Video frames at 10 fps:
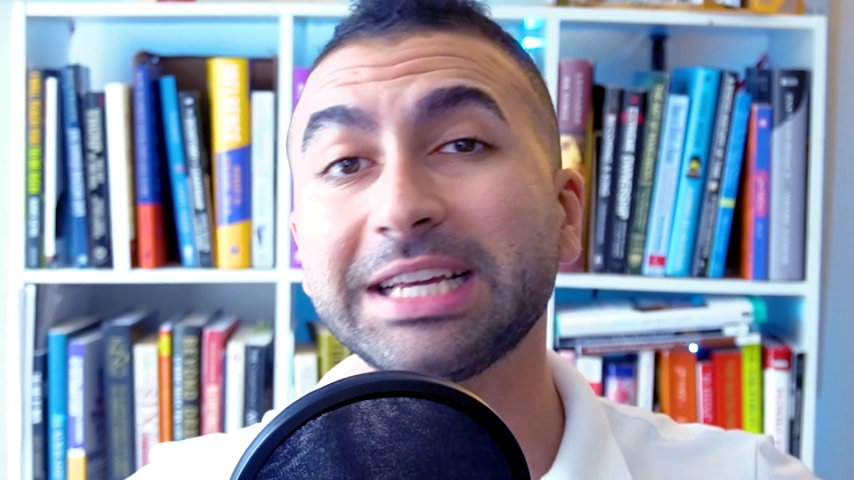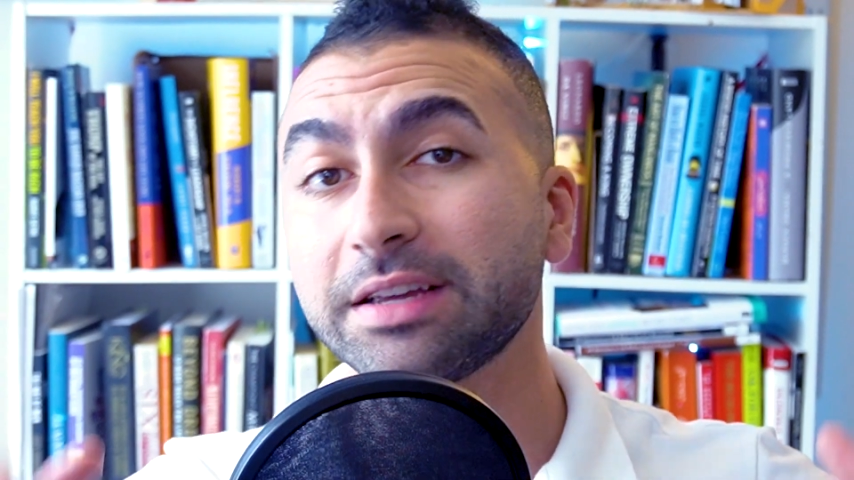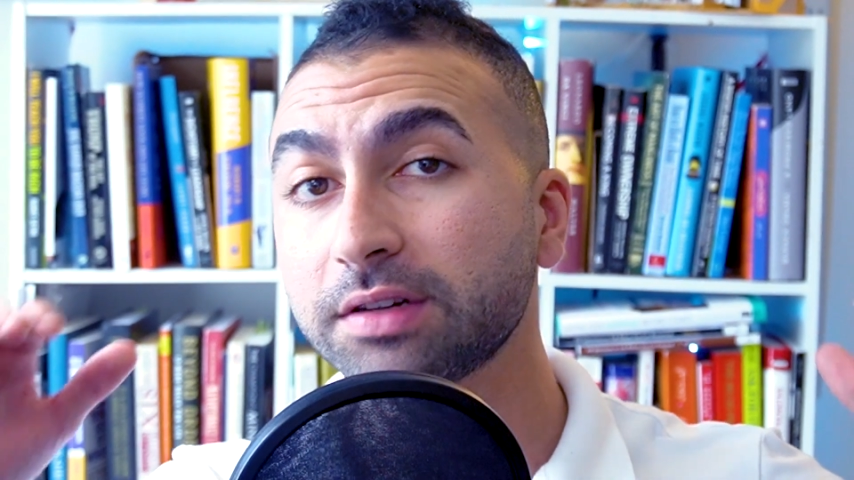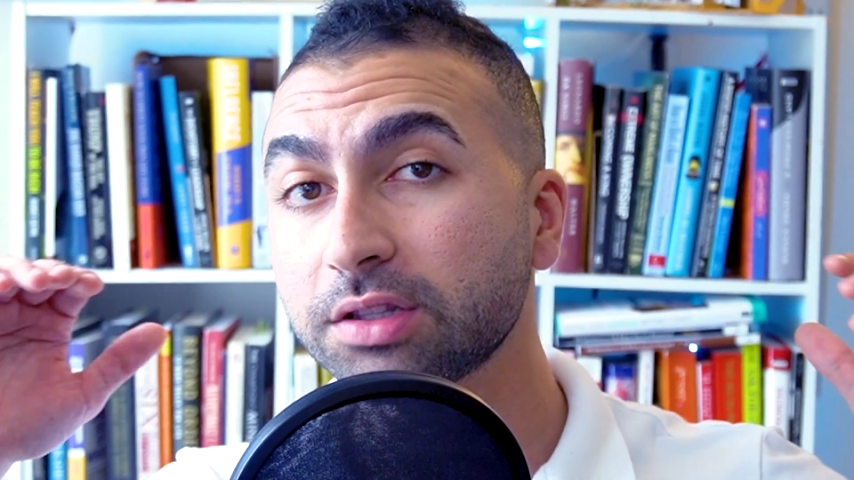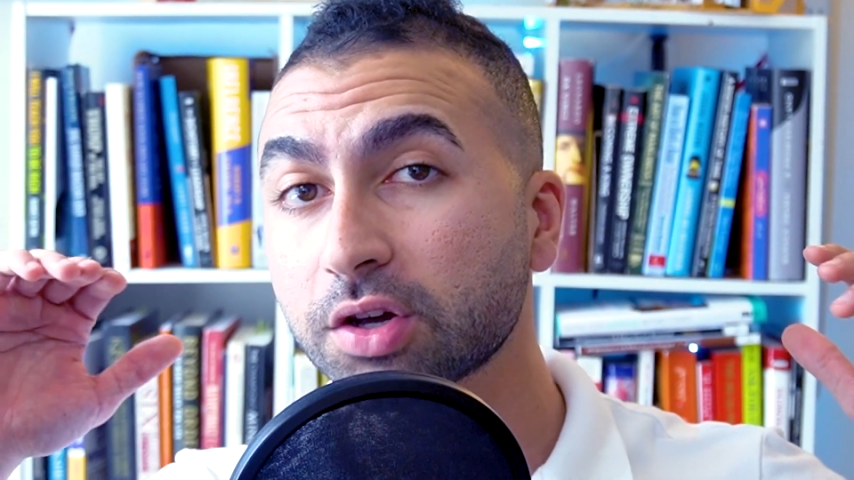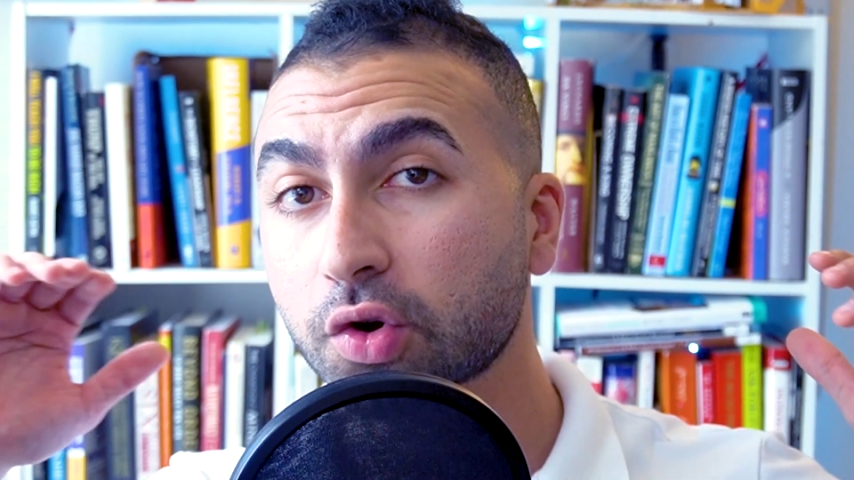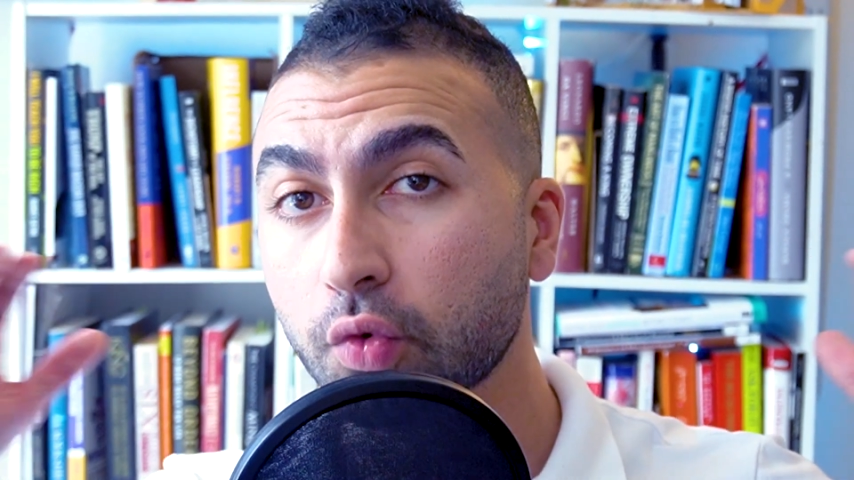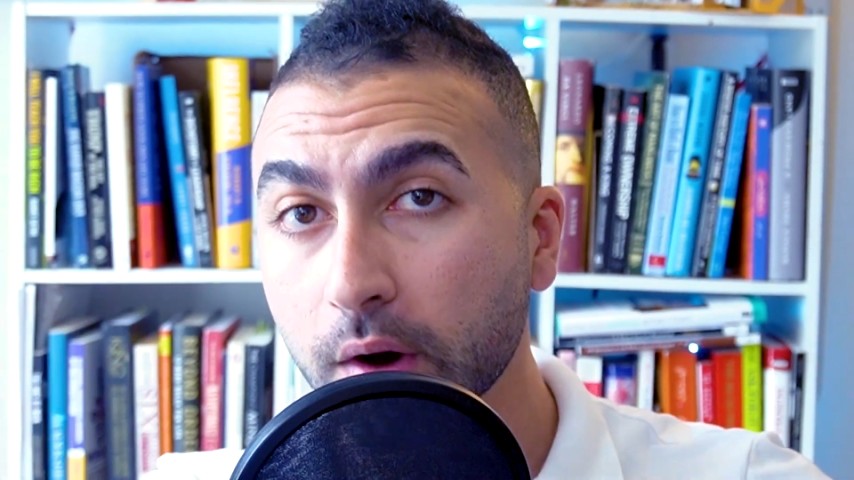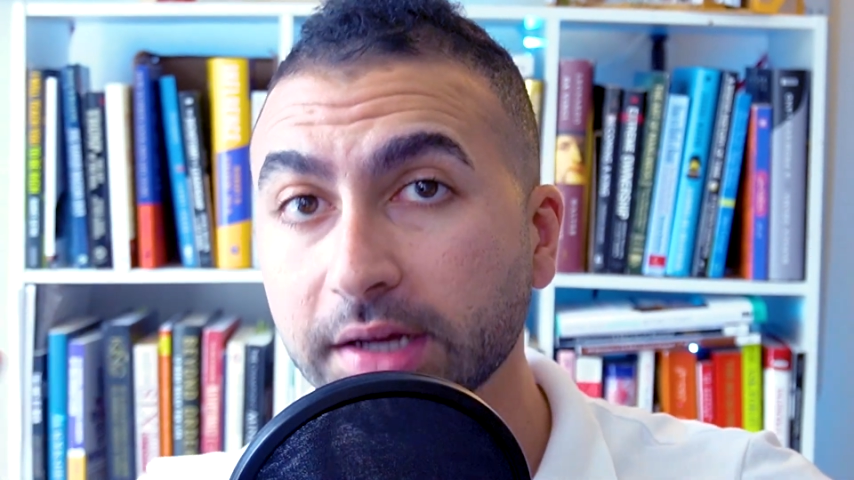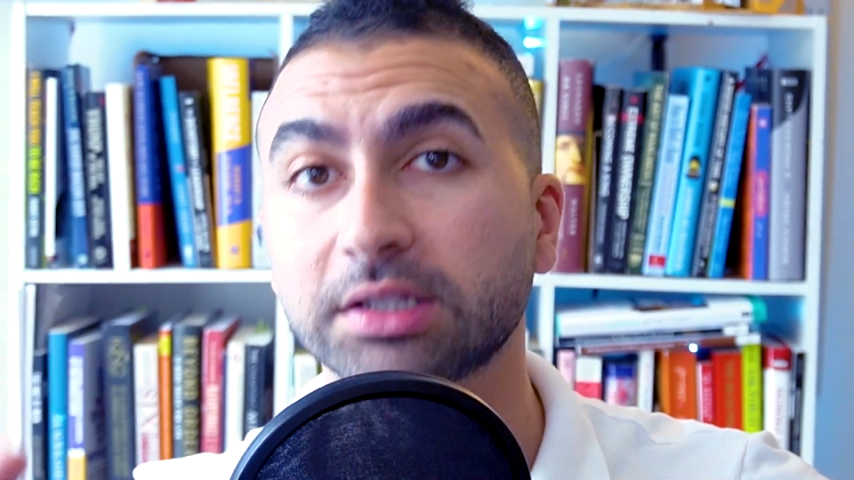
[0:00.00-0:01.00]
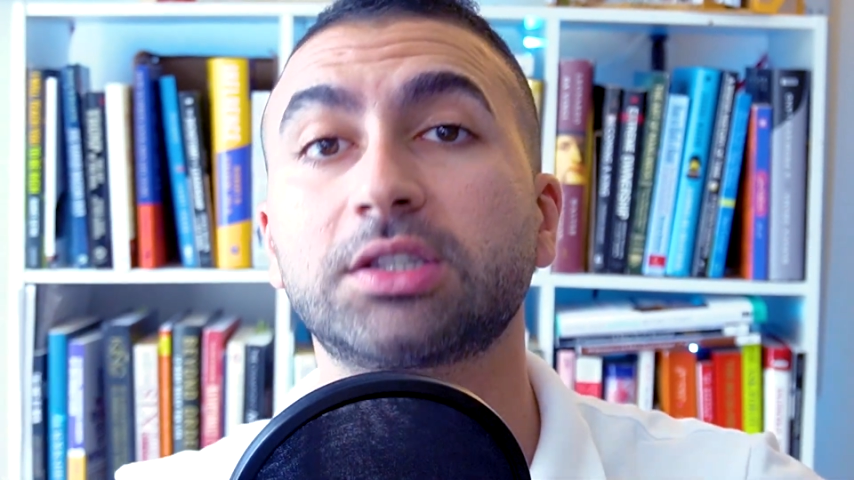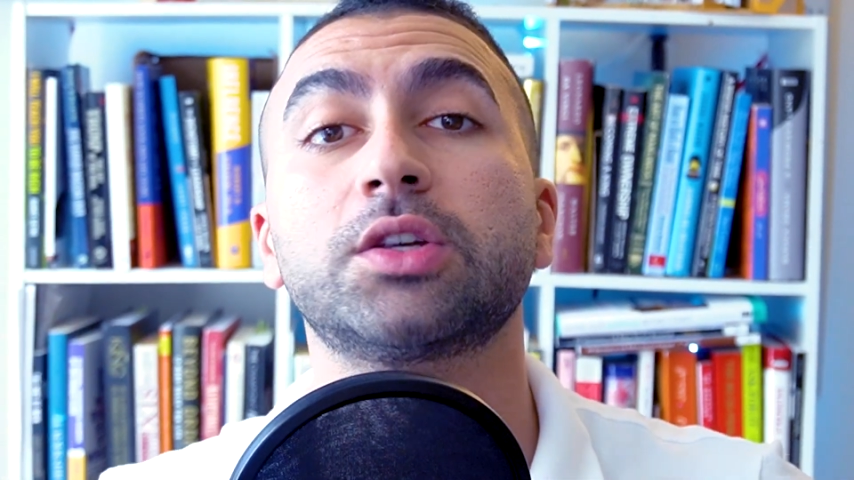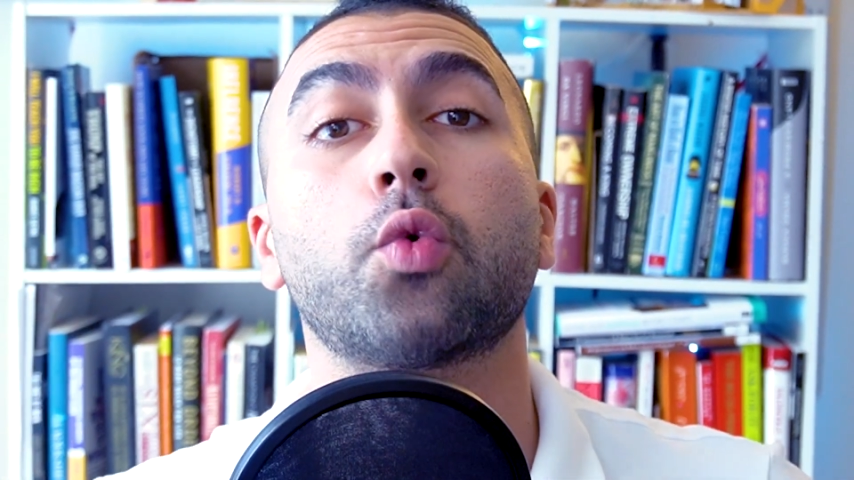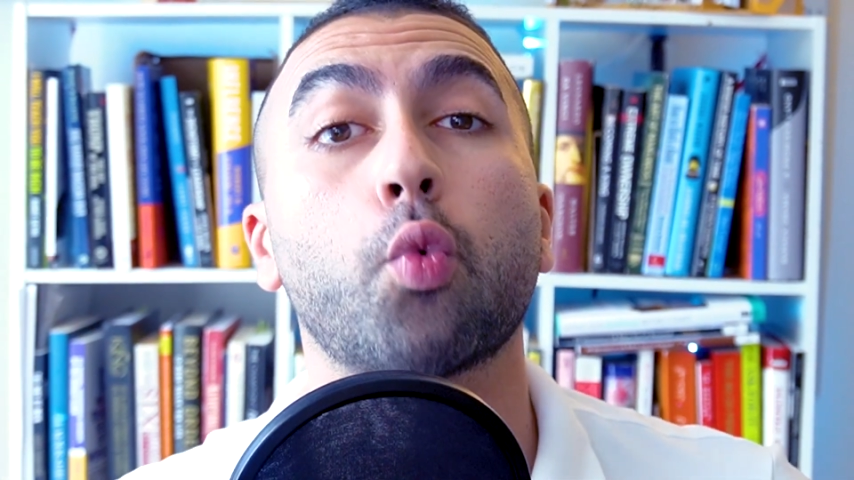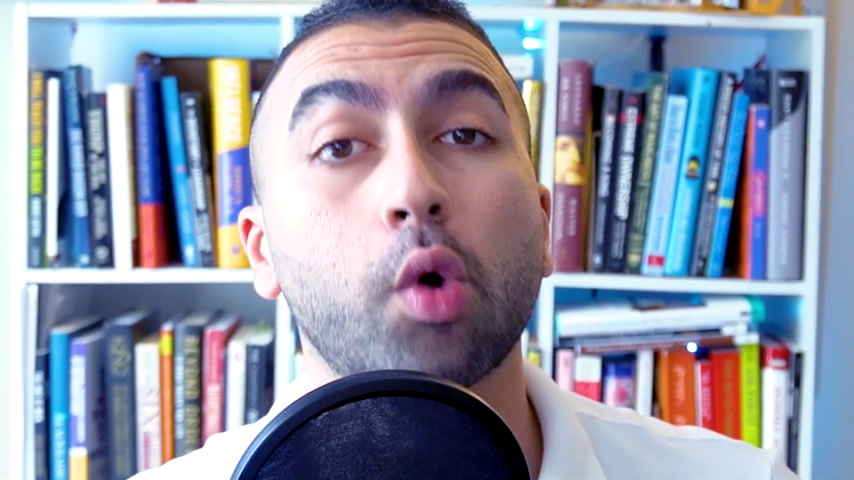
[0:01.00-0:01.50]
even the greats
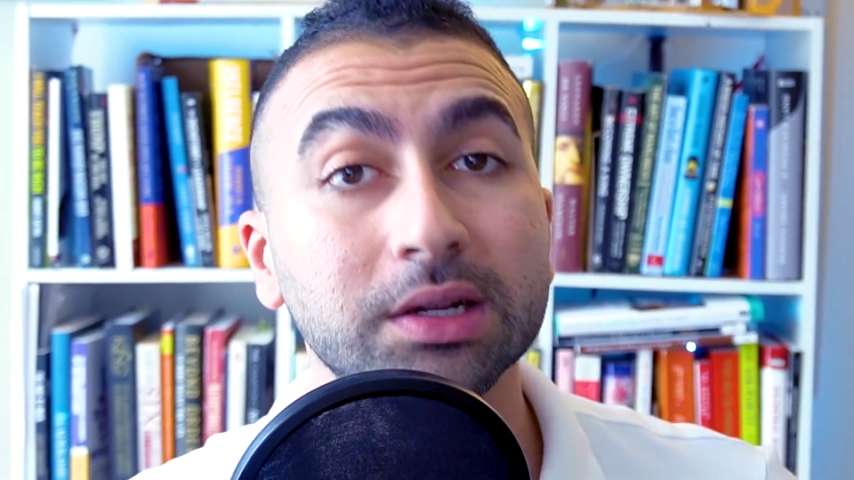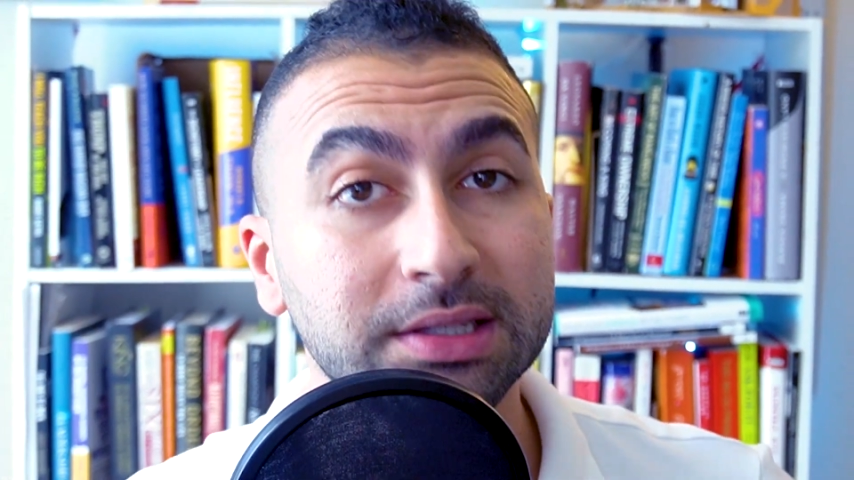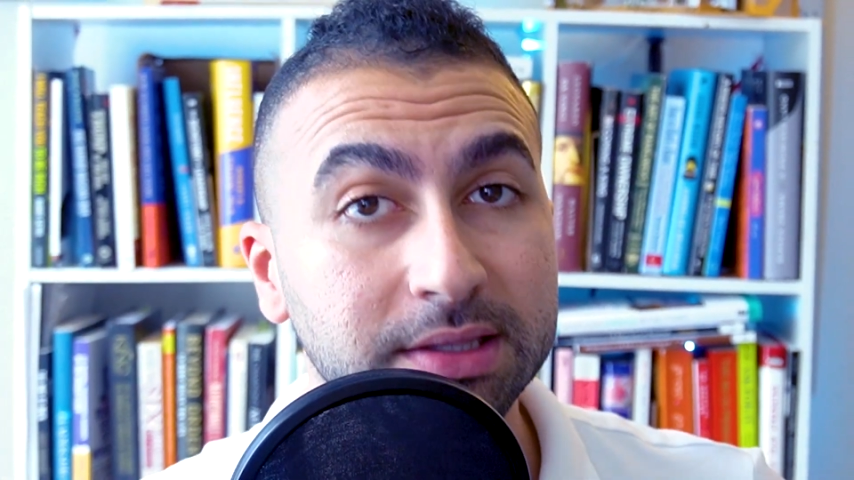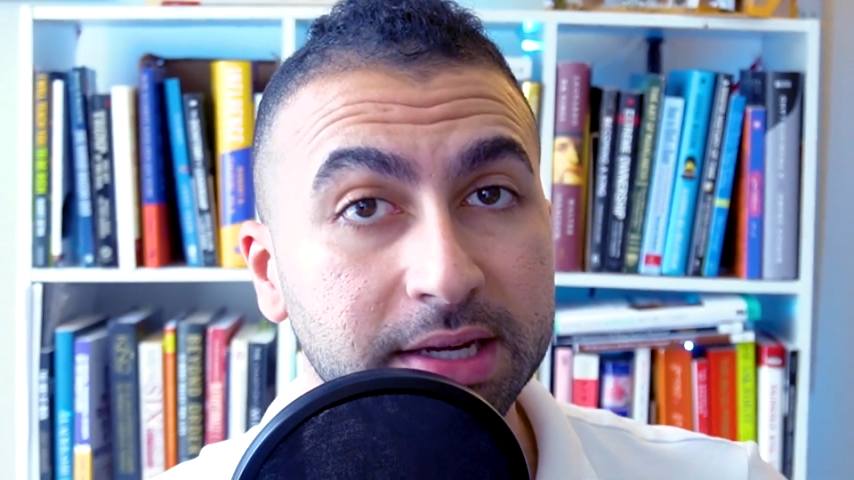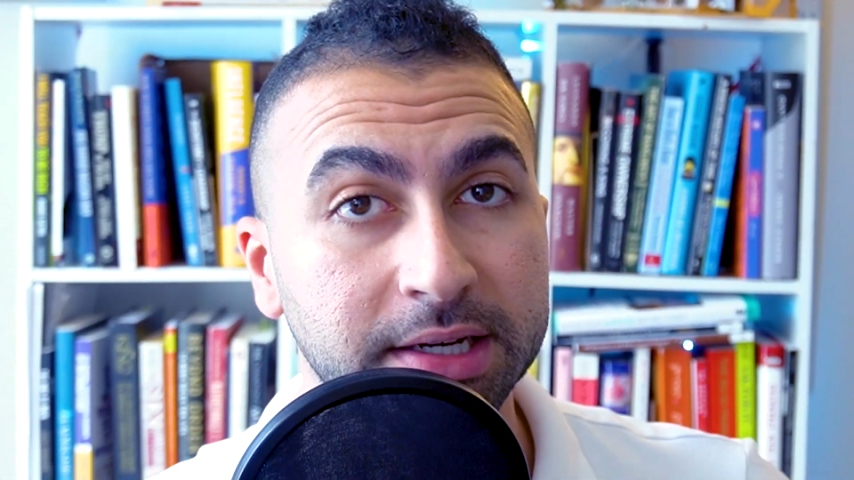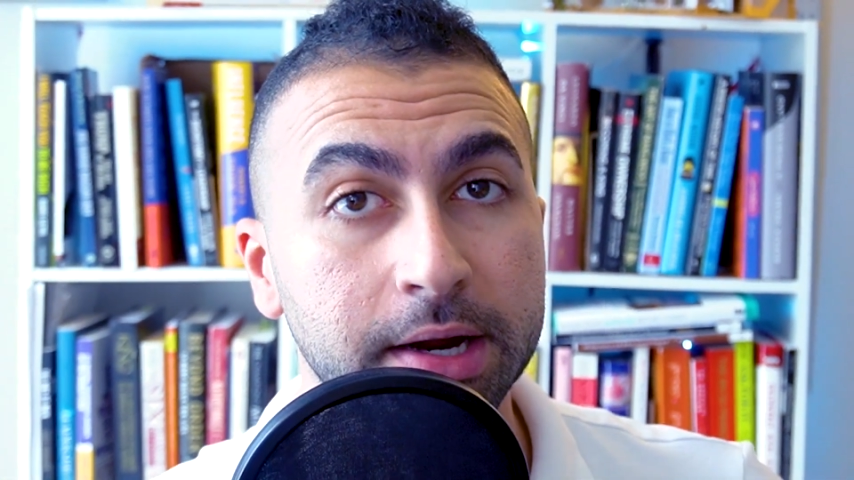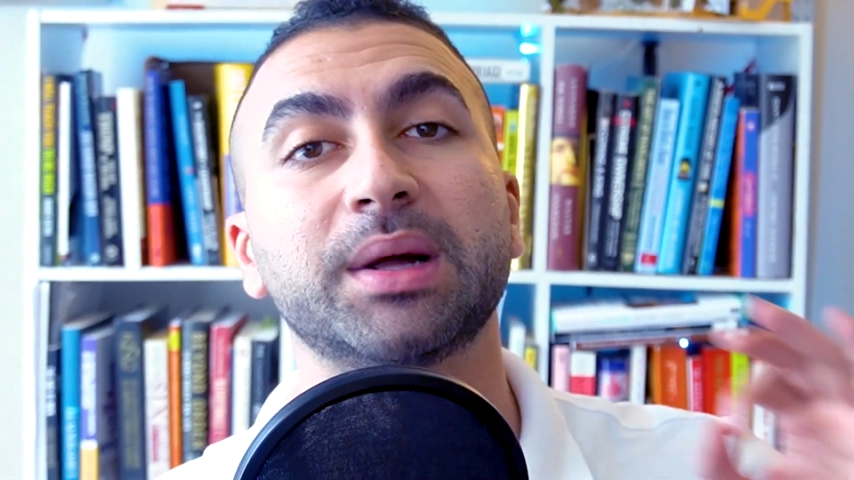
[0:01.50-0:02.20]
once did,